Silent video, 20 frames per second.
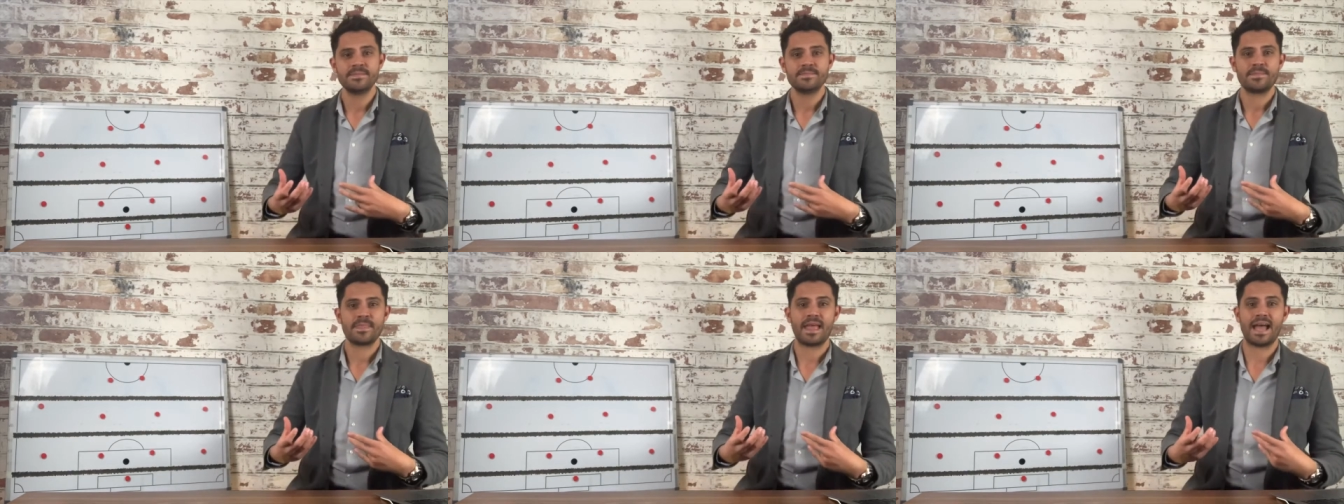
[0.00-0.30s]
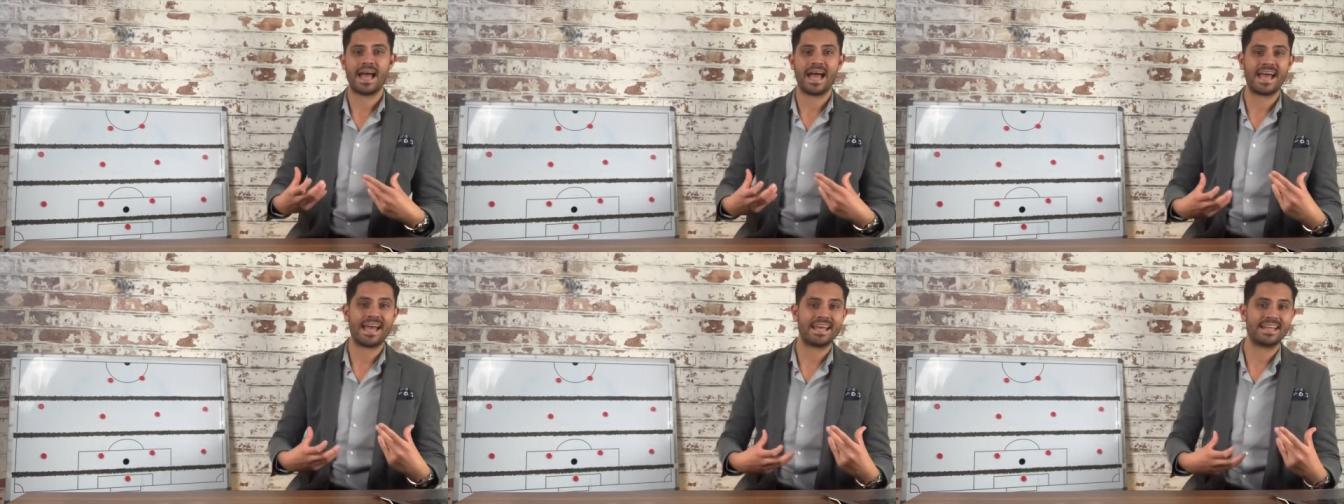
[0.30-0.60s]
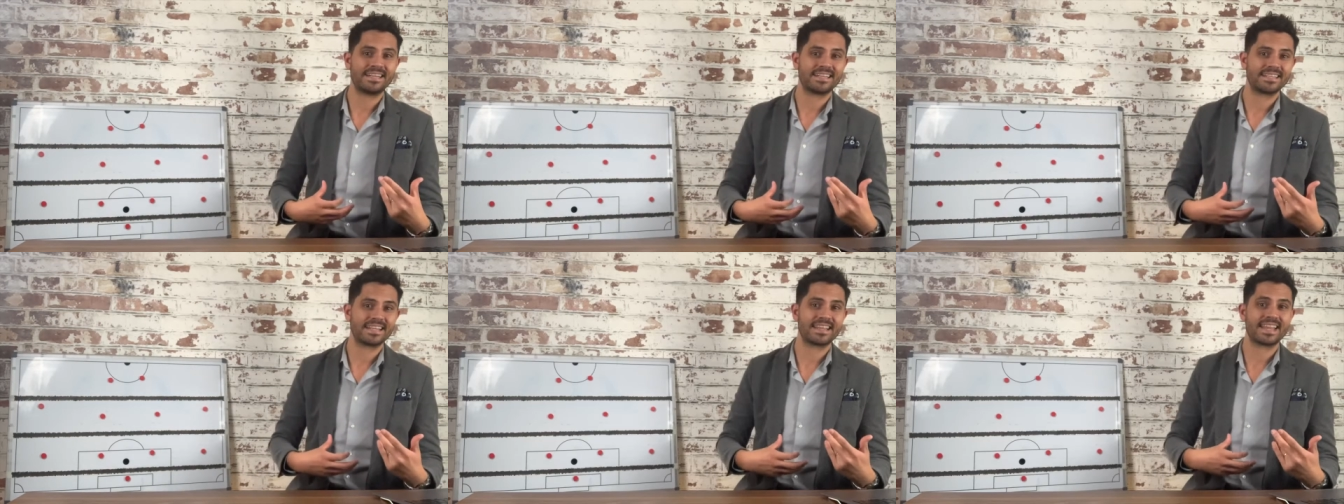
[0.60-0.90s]

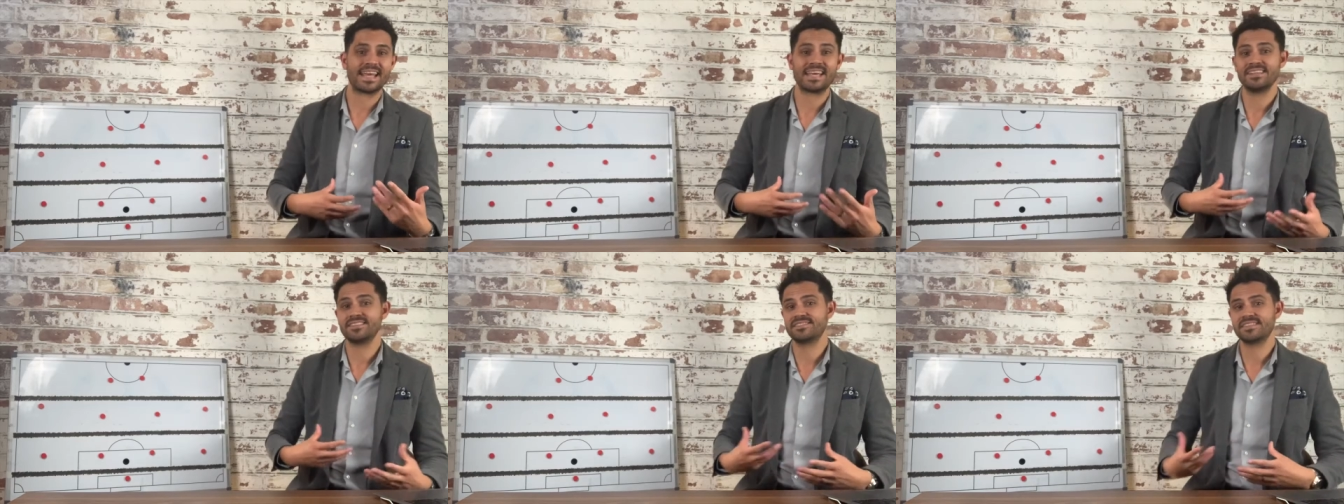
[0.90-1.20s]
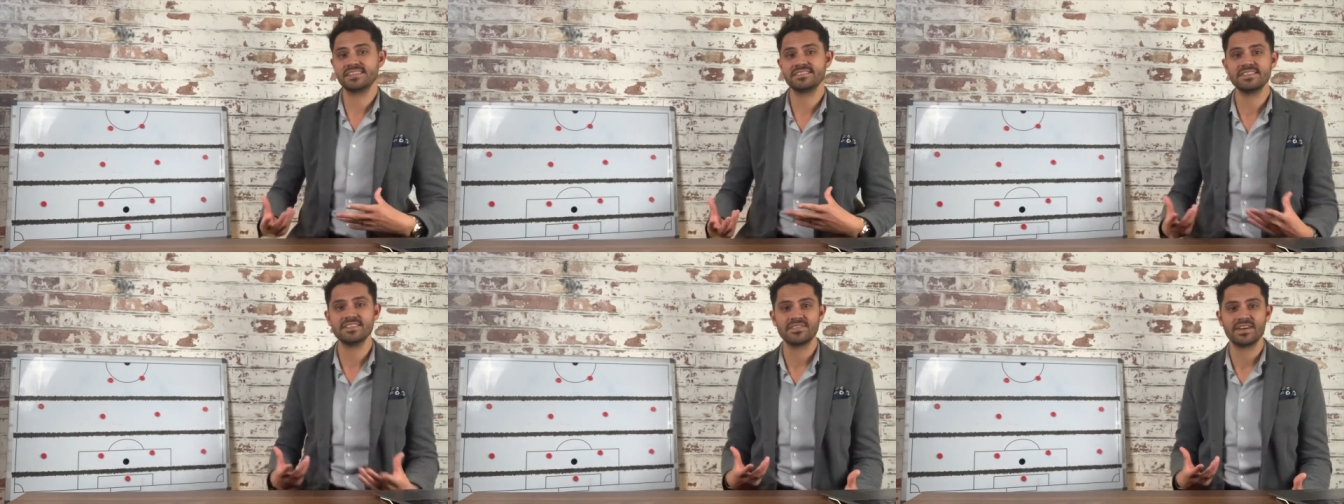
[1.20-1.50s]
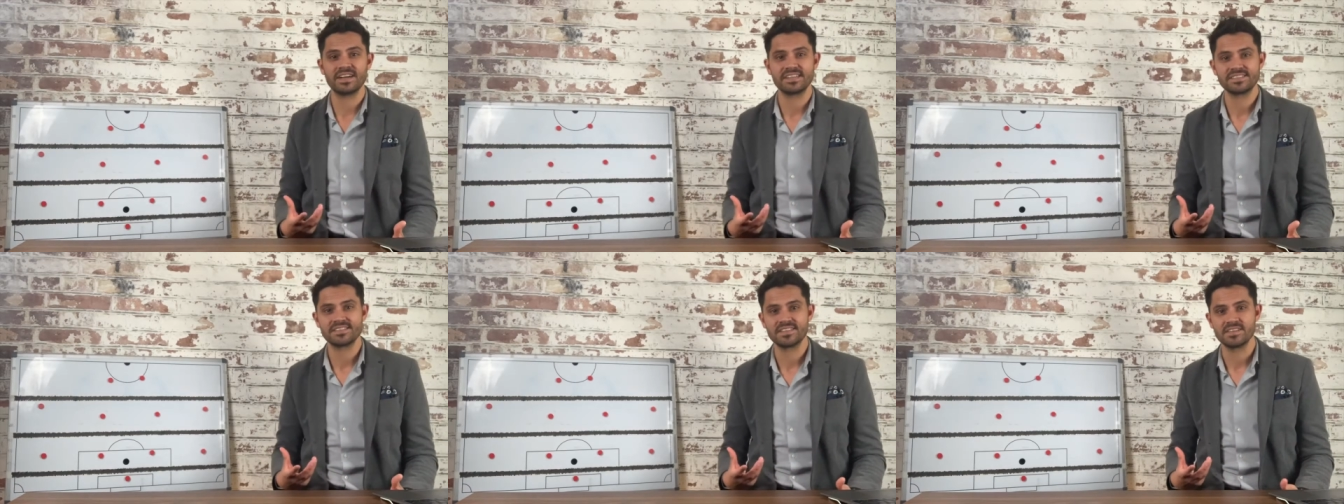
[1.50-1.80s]
And they
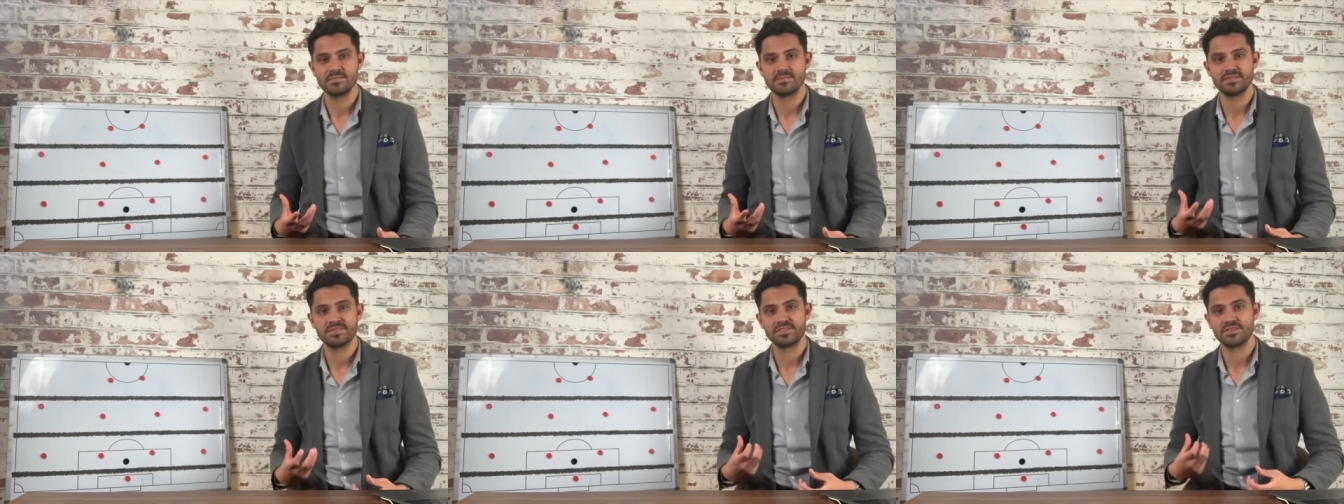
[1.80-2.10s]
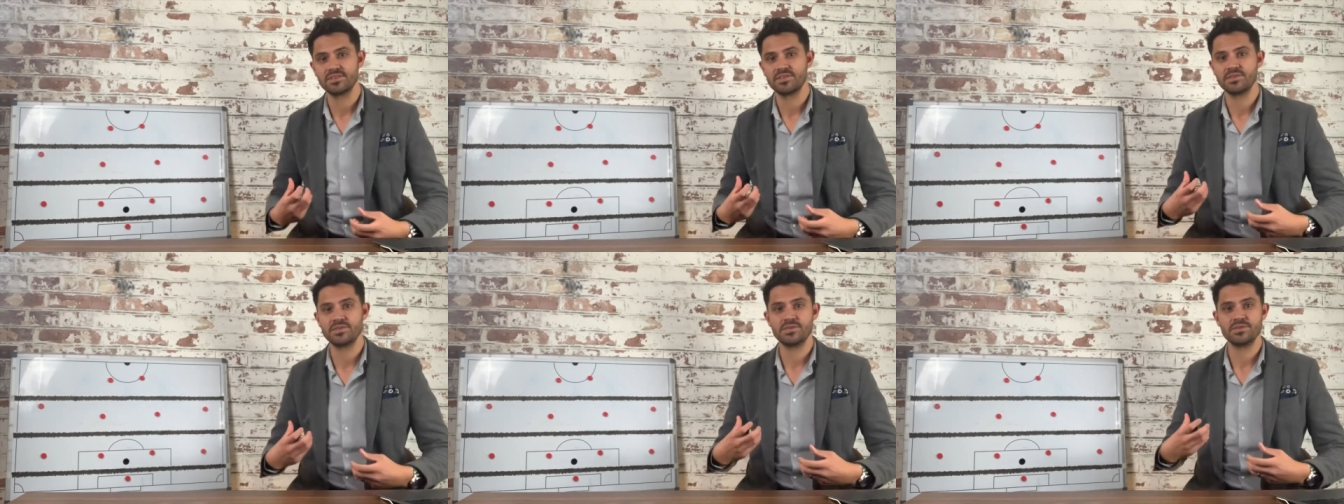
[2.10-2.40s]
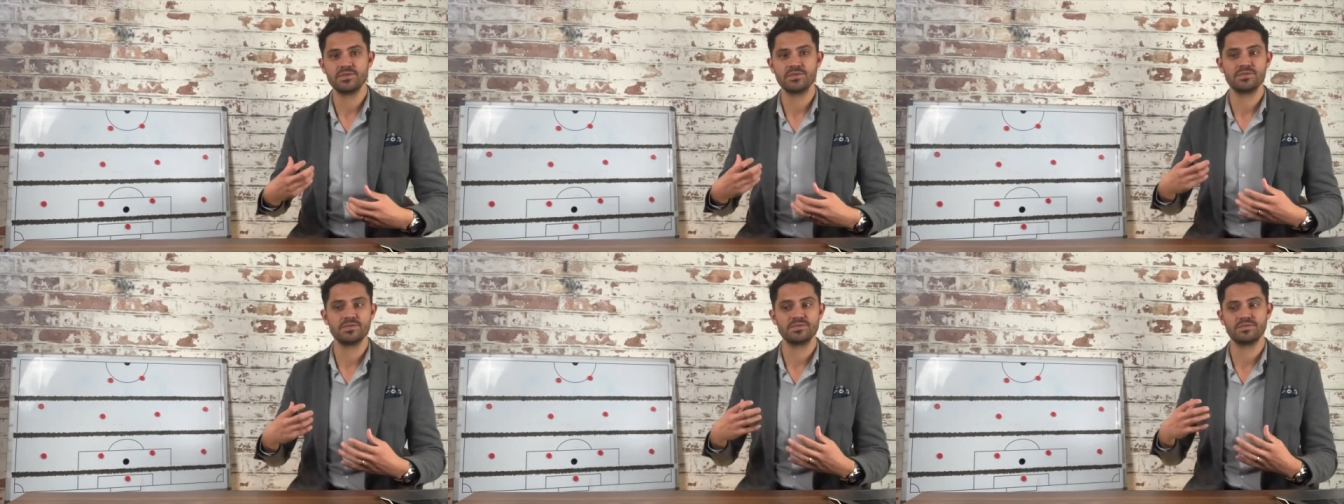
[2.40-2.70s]
incentivize them
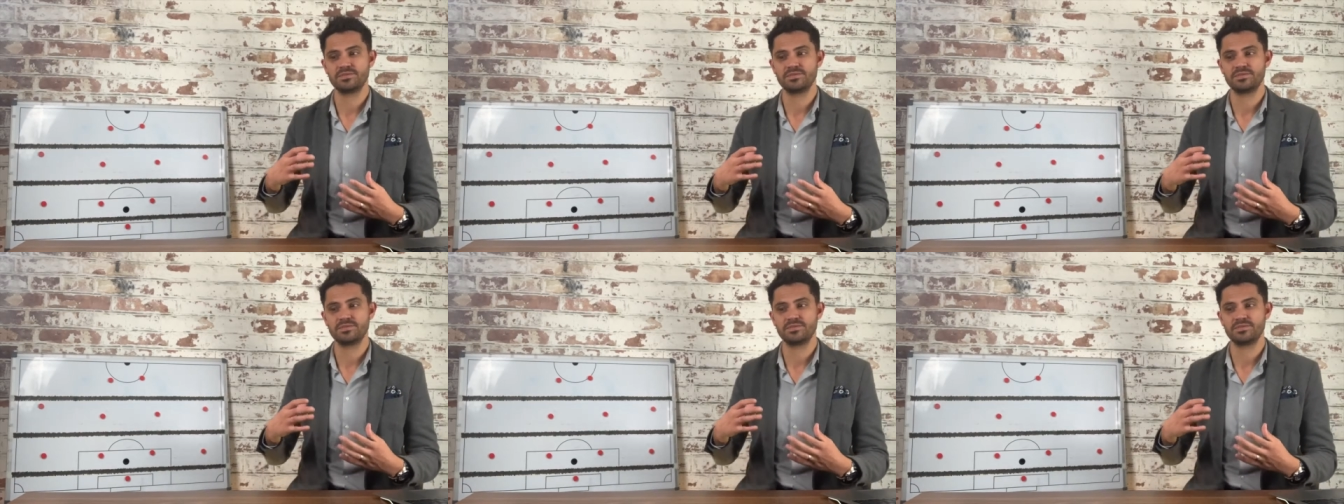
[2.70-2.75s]
to